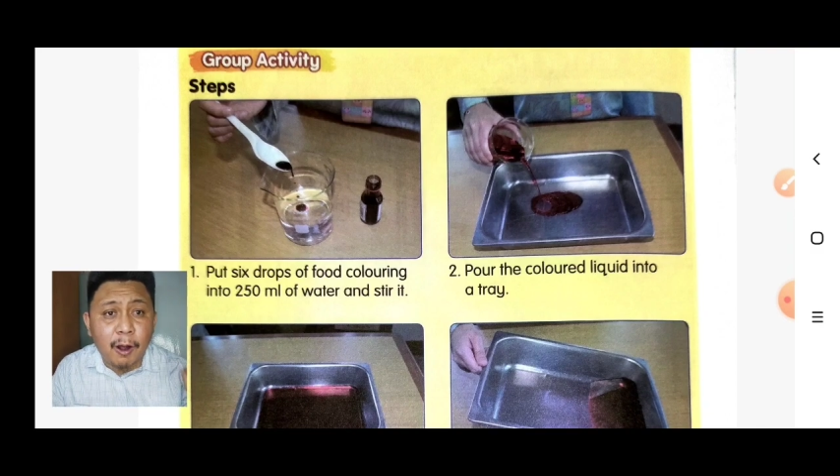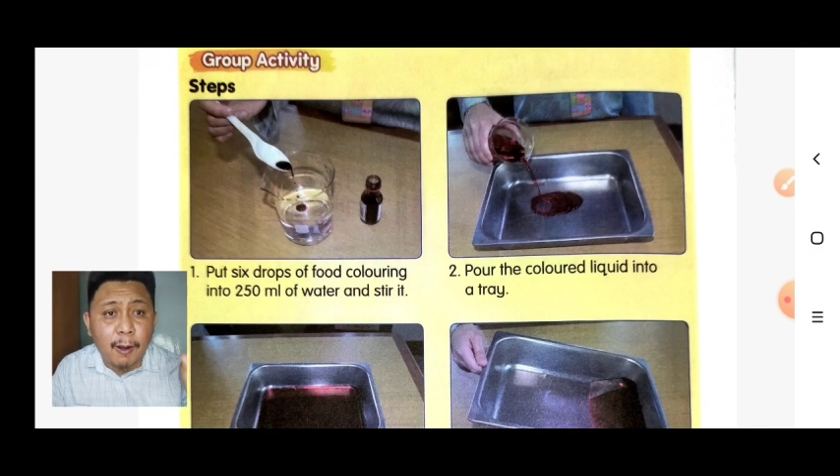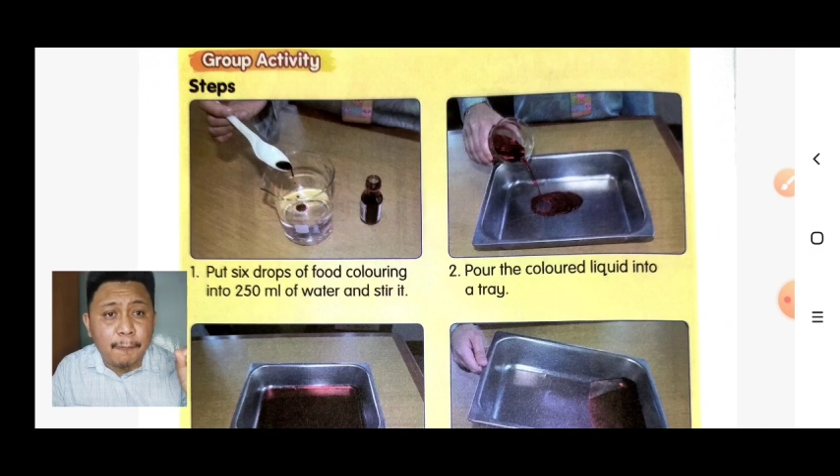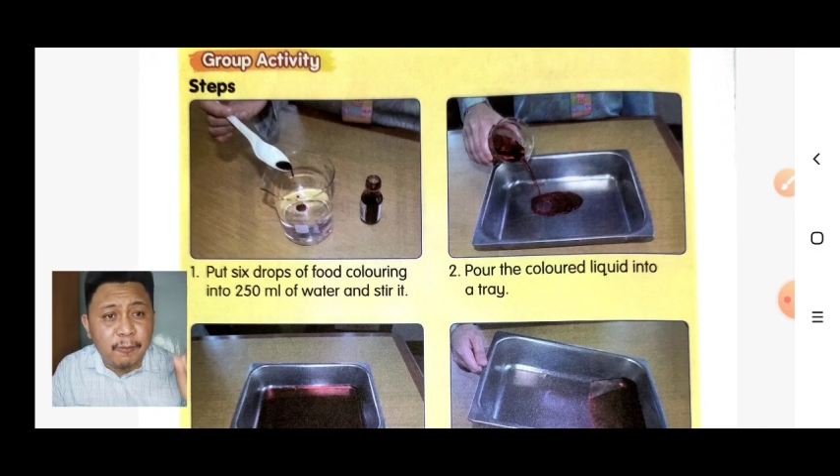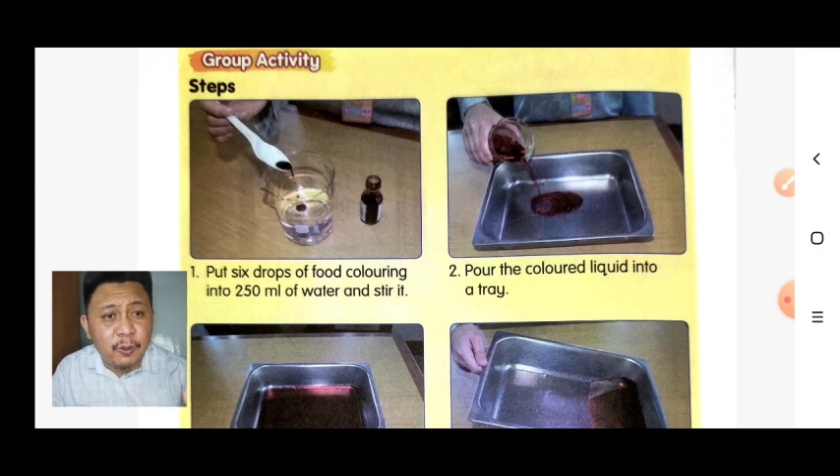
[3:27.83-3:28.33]

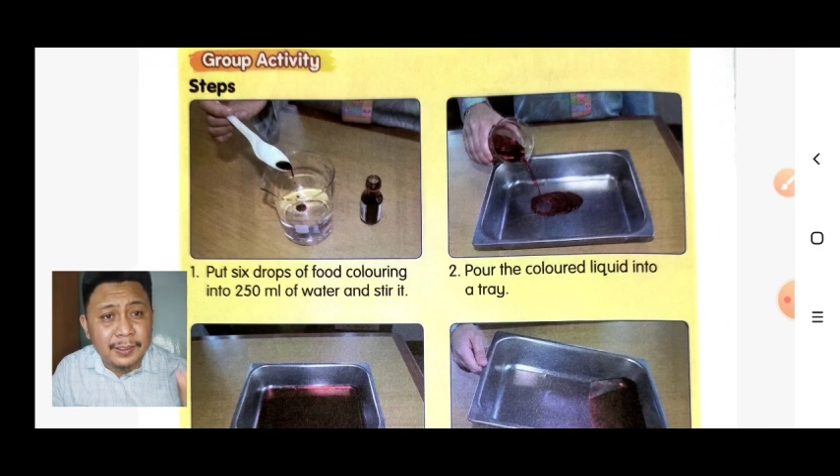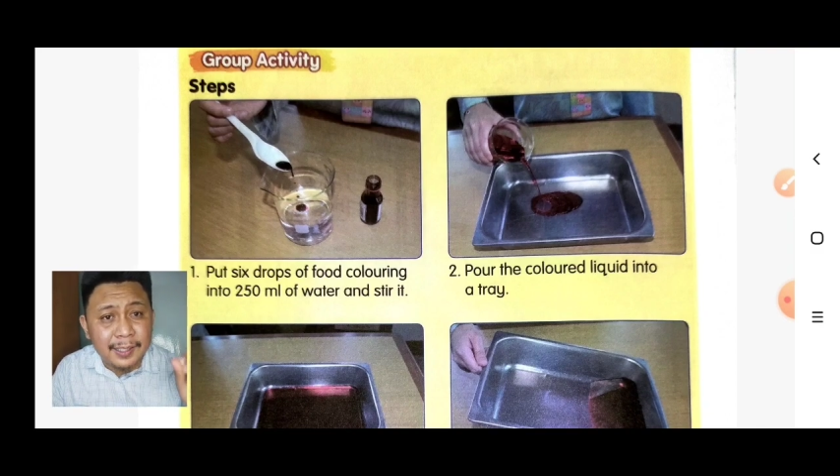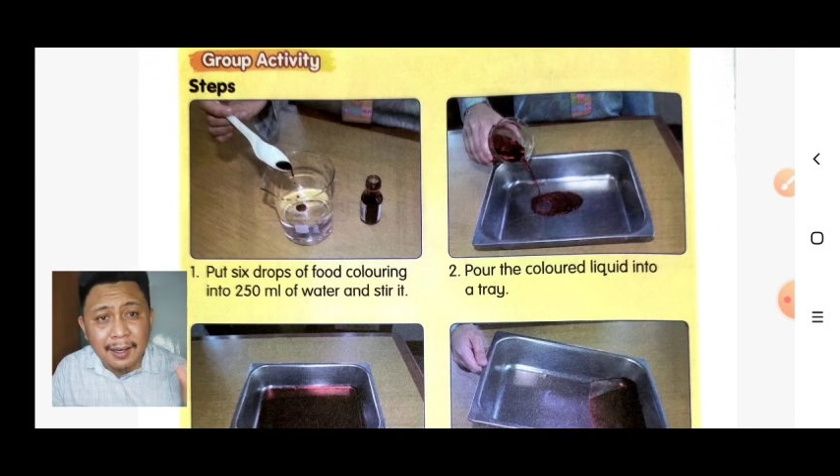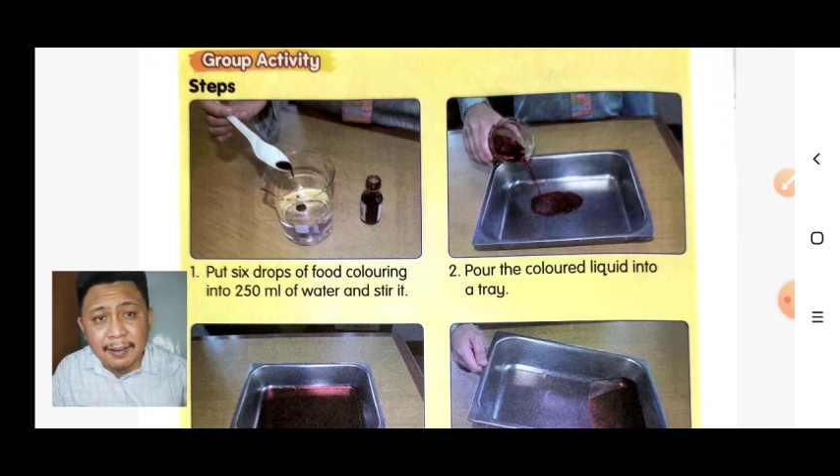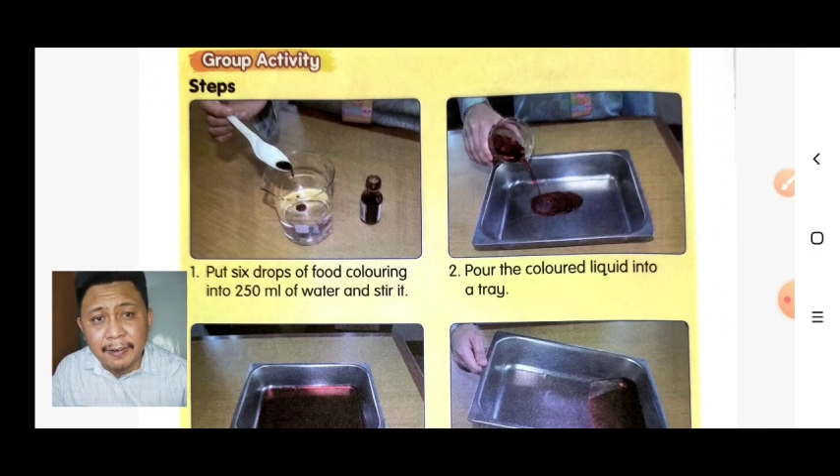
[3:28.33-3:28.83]
of food
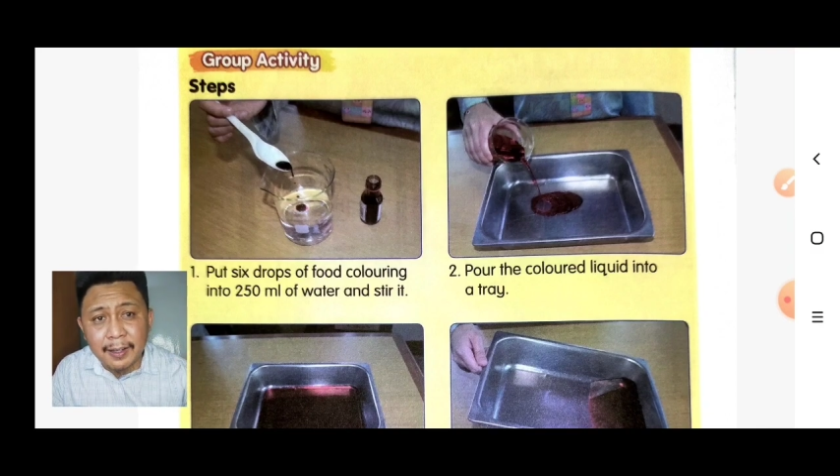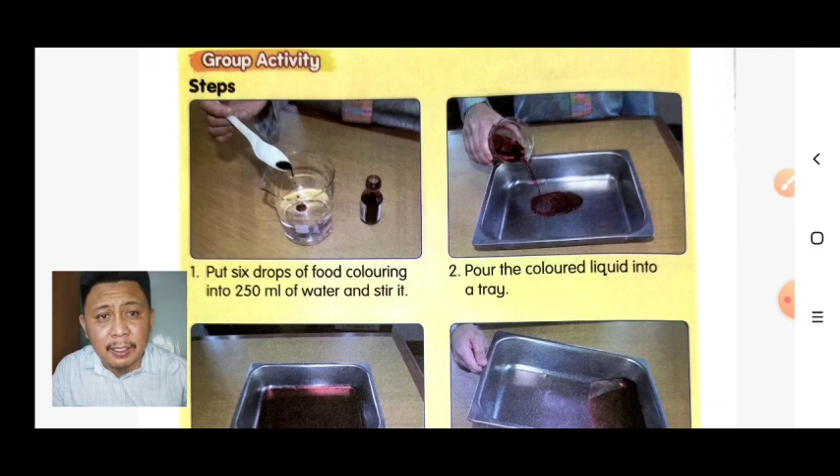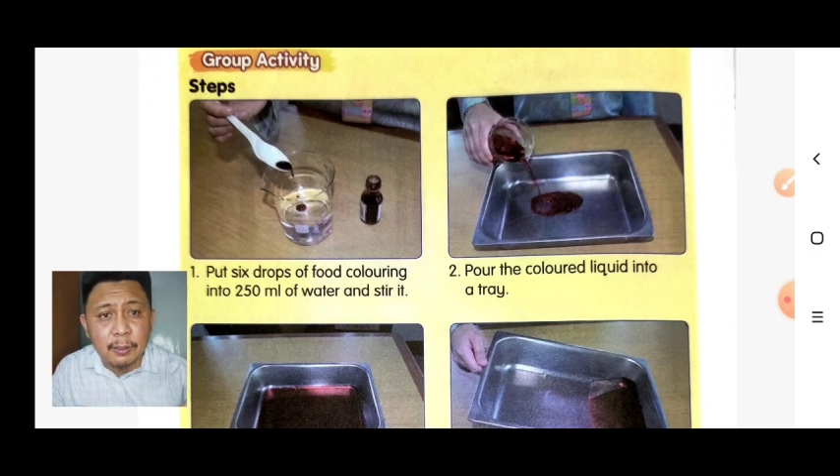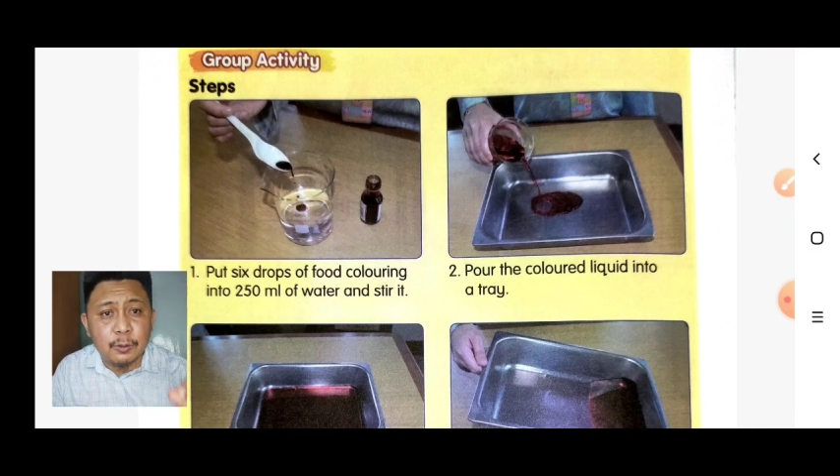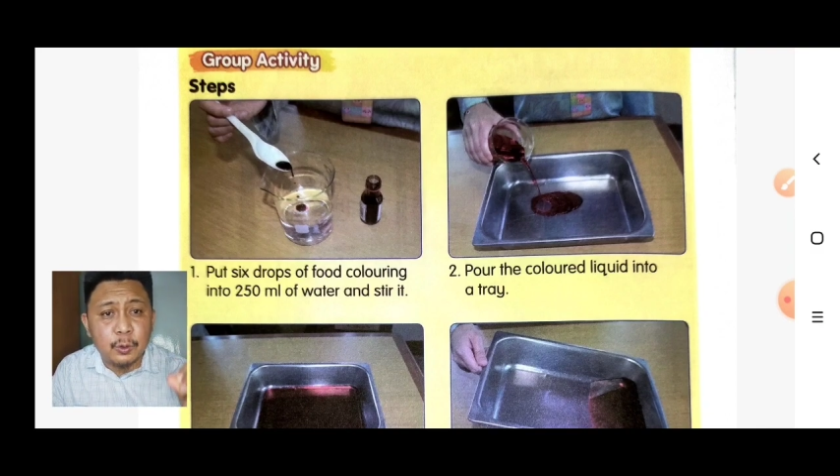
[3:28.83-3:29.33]
coloring
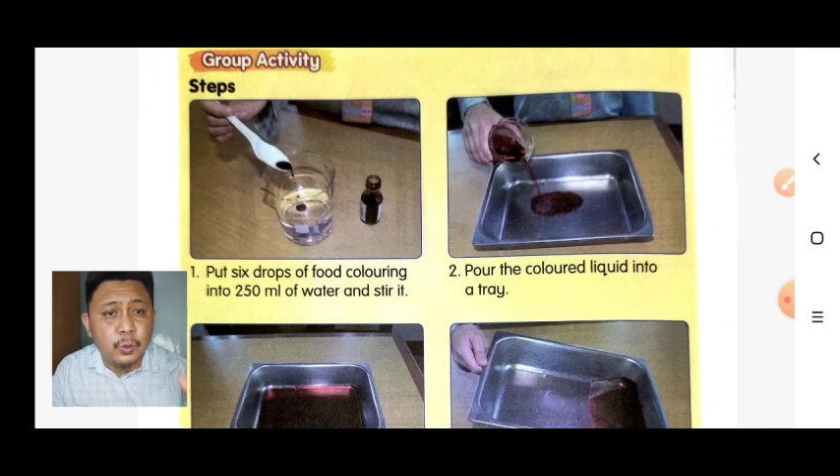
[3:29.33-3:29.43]
into